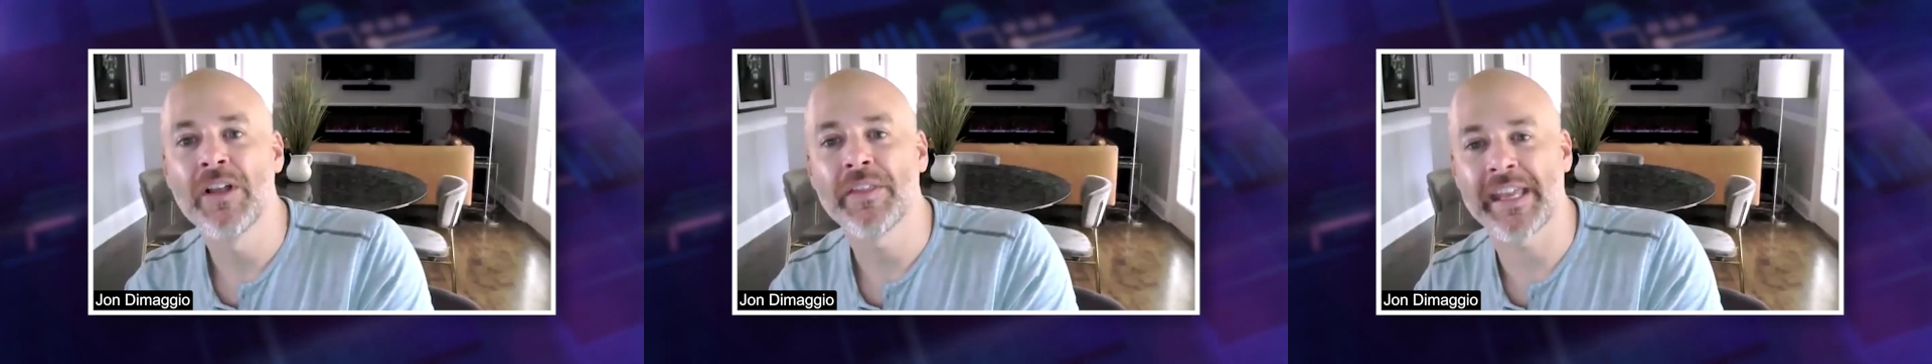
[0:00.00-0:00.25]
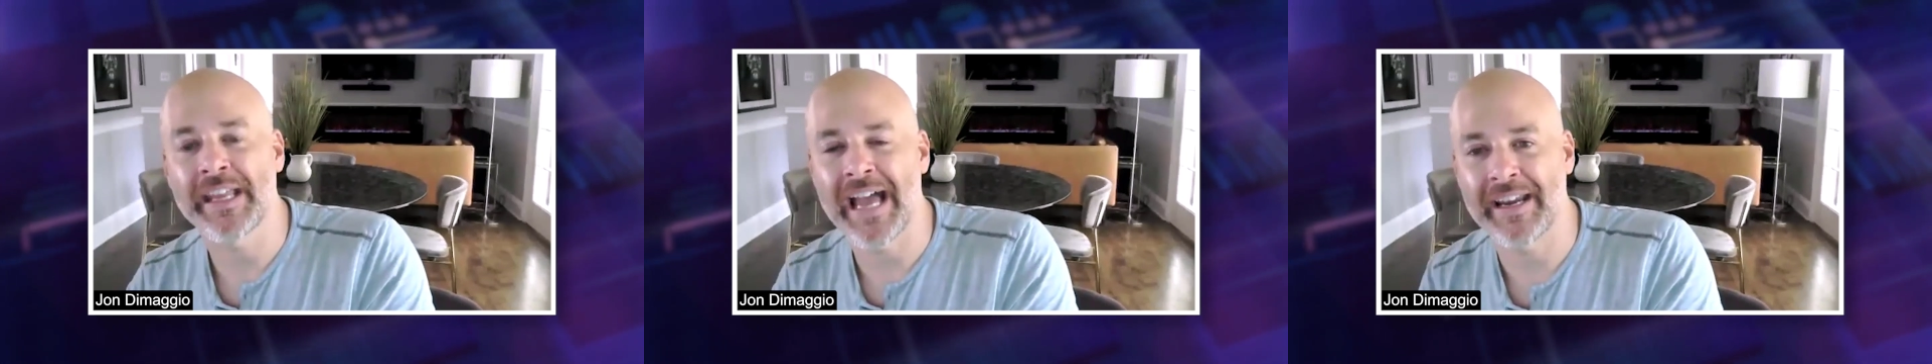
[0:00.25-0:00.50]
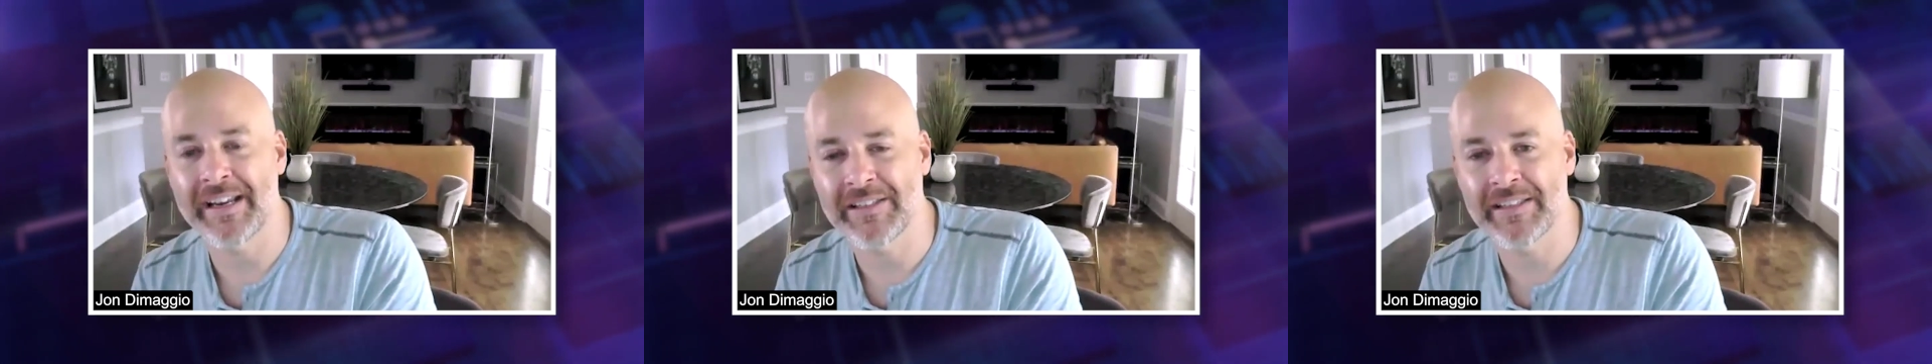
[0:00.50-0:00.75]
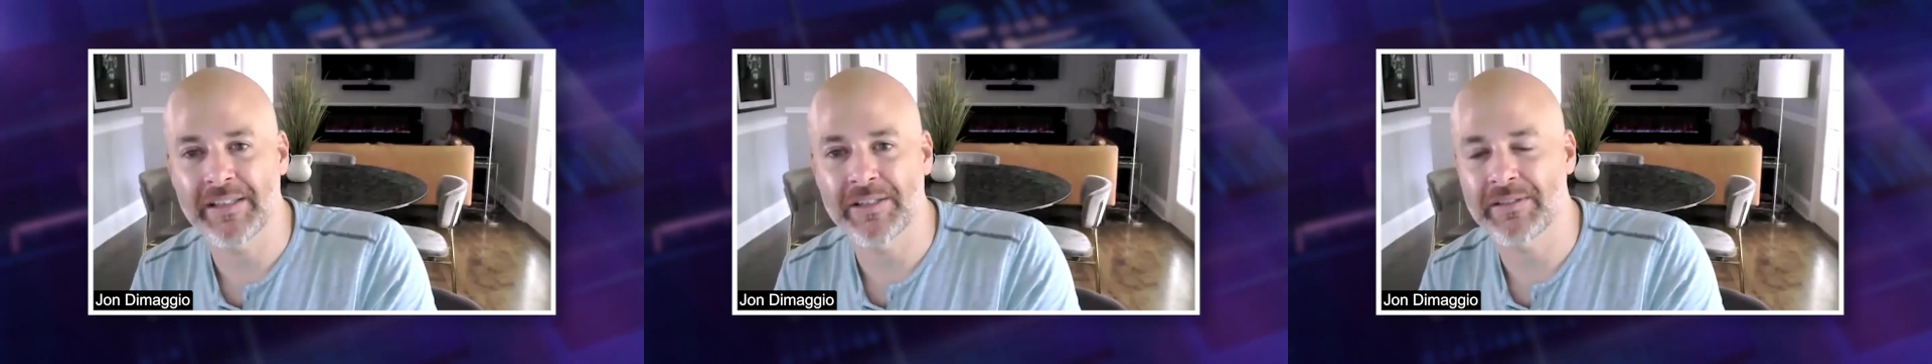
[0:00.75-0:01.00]
They got
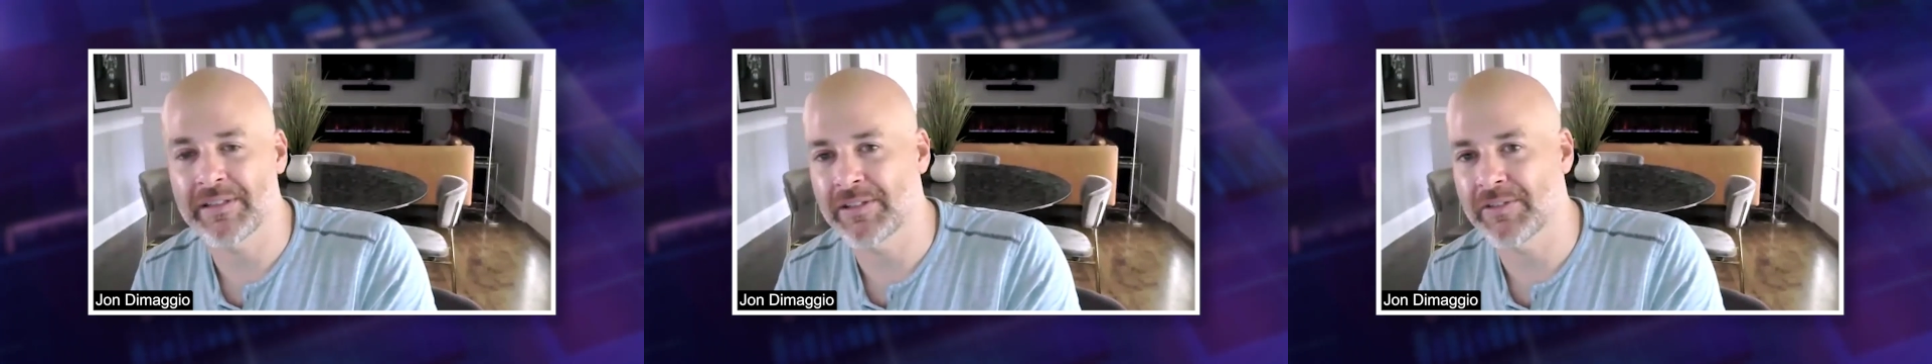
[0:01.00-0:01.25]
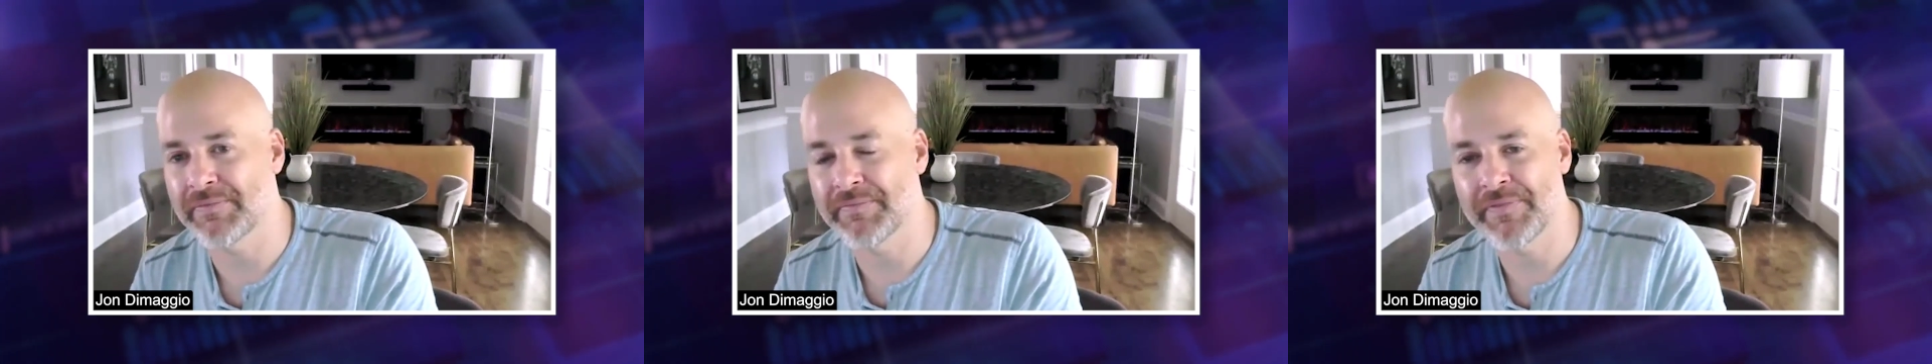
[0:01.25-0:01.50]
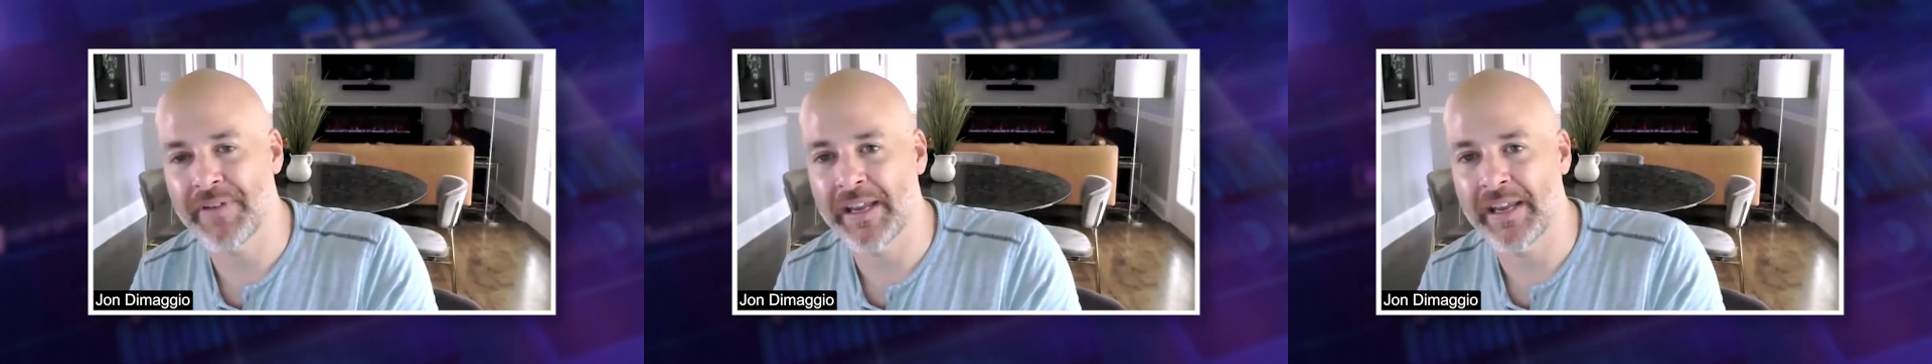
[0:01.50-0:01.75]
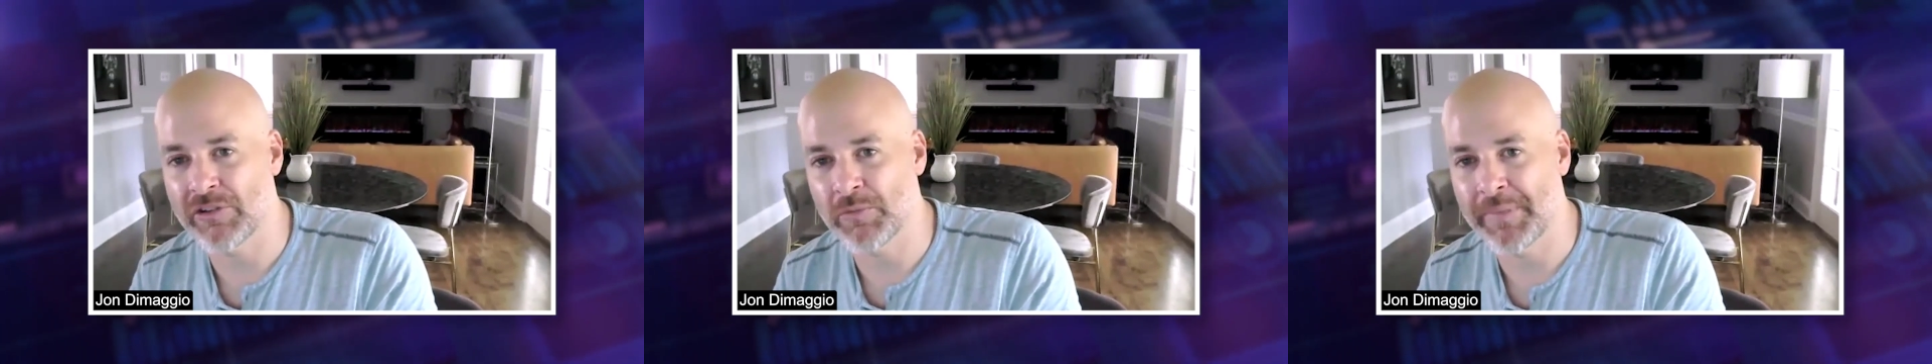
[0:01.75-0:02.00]
into this, this
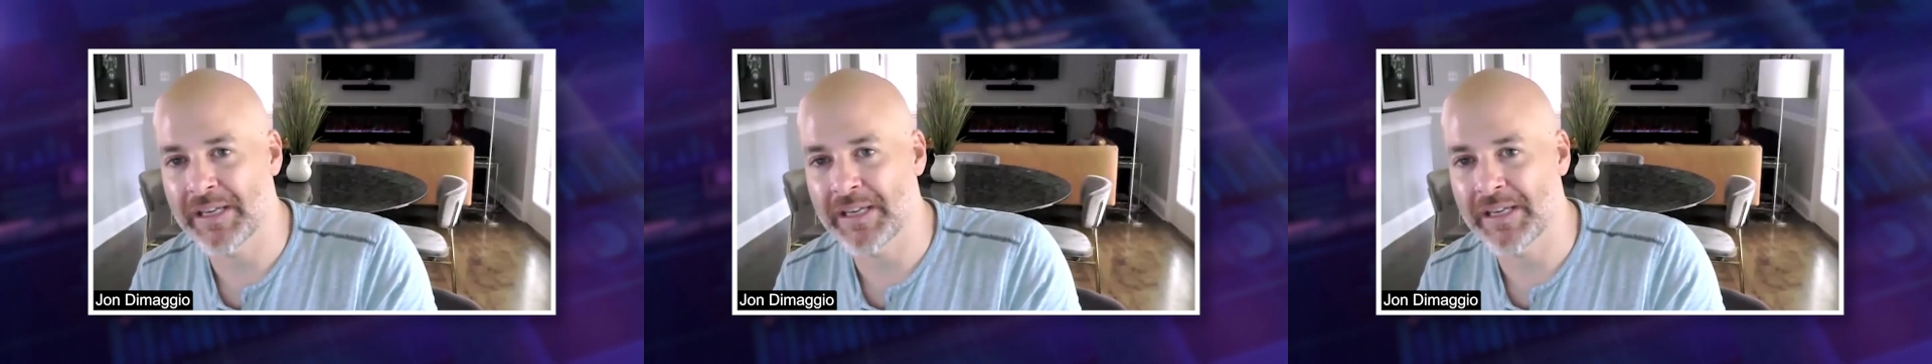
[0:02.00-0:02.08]
financial